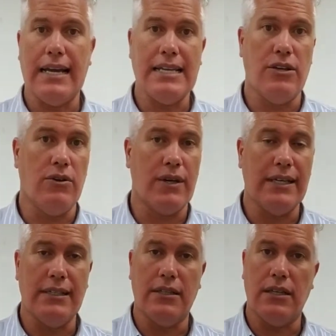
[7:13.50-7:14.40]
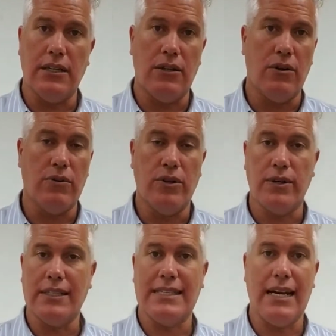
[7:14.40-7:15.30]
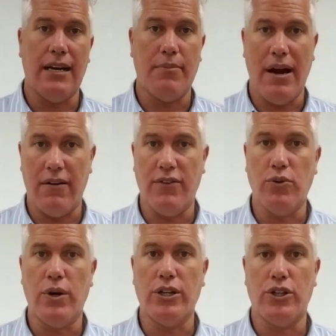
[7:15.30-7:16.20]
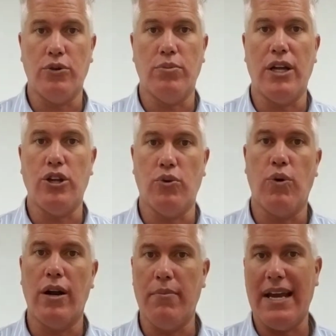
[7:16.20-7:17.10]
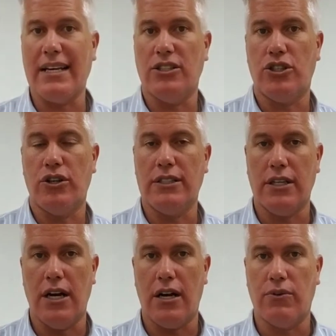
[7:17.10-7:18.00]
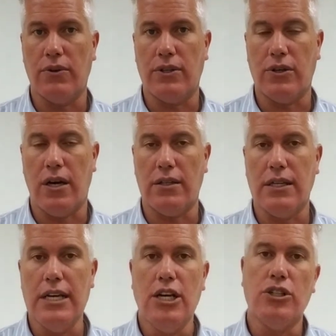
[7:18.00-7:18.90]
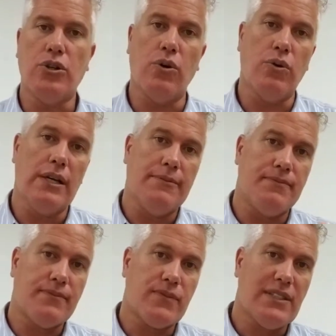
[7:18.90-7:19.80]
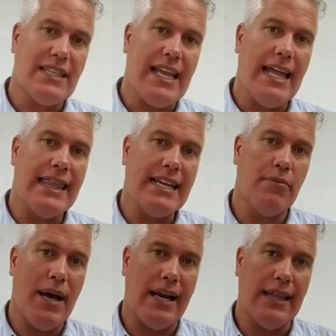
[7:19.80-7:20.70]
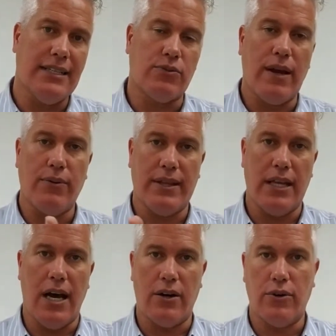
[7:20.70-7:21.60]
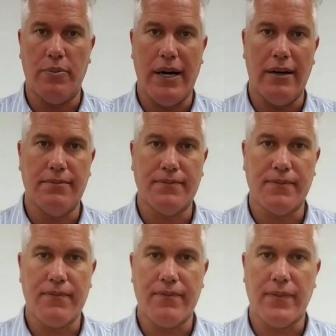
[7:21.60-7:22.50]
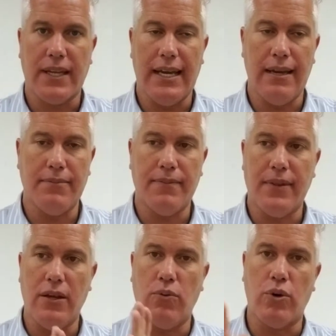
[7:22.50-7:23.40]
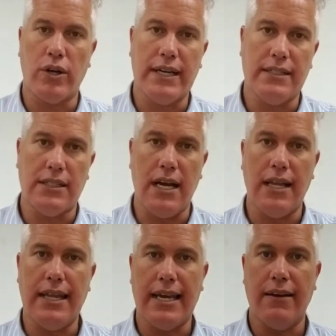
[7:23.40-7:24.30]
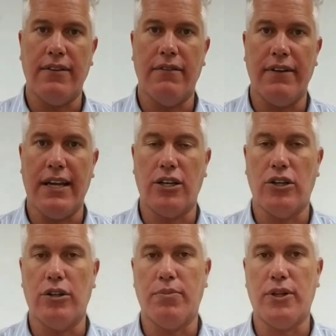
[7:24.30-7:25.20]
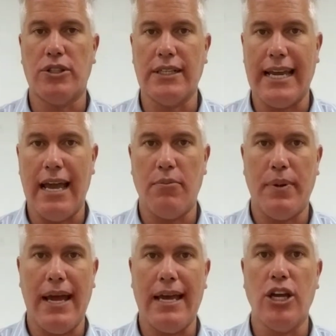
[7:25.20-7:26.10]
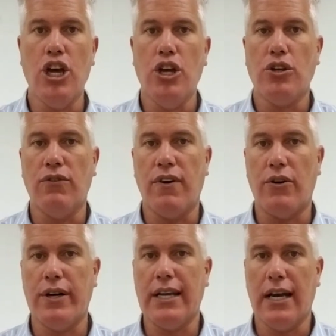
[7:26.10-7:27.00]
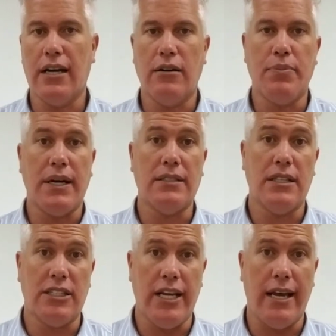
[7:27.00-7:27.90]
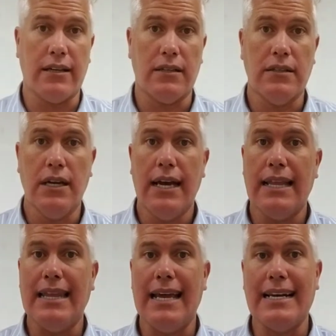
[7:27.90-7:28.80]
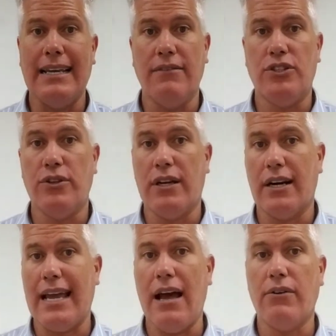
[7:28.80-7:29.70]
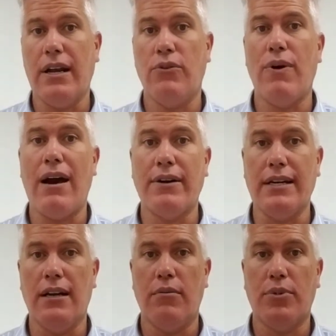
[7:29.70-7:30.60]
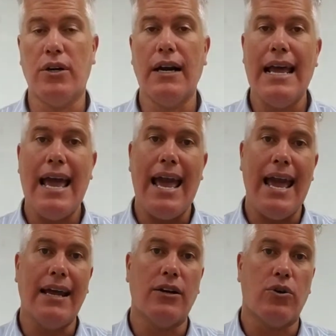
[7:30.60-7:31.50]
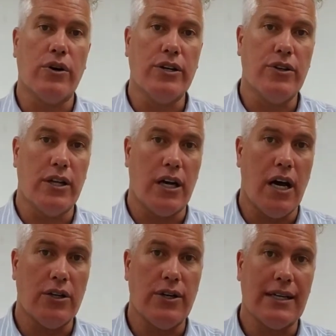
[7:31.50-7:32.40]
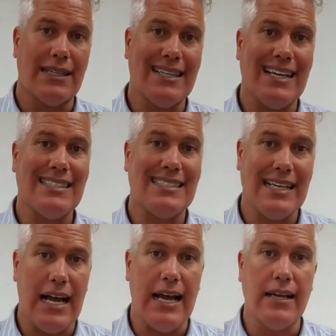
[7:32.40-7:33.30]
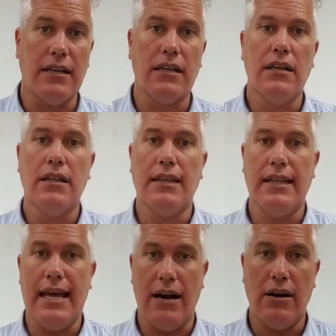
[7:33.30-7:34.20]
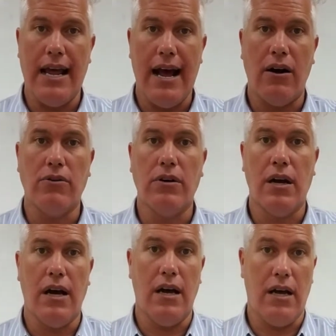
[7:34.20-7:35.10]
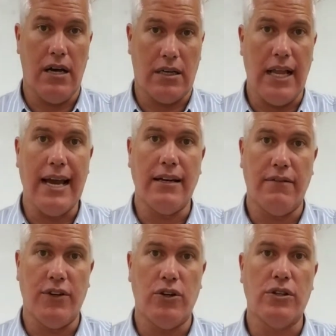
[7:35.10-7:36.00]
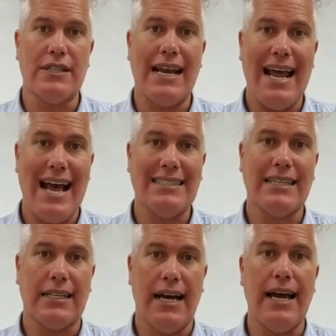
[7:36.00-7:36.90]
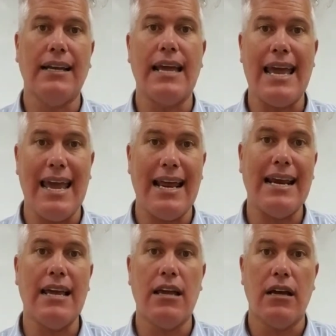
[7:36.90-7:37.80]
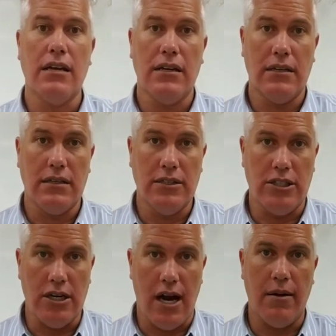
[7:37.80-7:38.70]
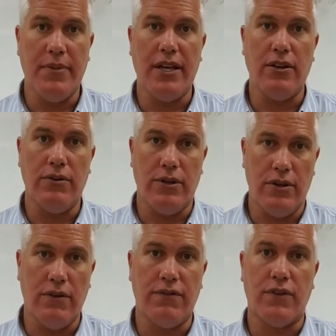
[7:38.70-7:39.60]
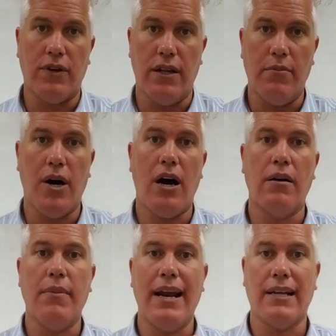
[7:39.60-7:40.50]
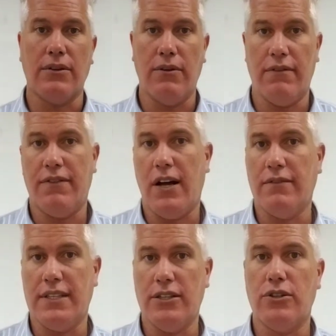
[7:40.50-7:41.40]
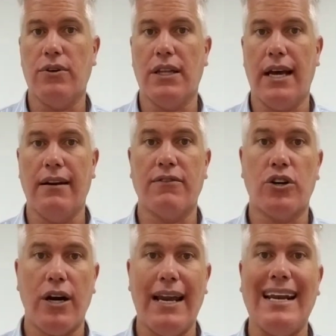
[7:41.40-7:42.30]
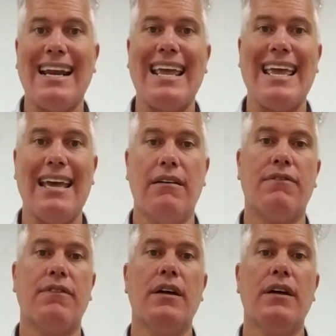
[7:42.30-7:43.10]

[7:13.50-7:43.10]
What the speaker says: You can set it up however you want to, but you want to make it sure it's an auto withdrawal. So think about it this way with the auto repair. Okay, the work gets done, they give the vehicle, the person can't pay. You've already got a deposit check that gives you their account and routing number, and according to the contract that they signed, they're now a client of yours, and as a client, any job that you do for them automatically revolves into a line of credit if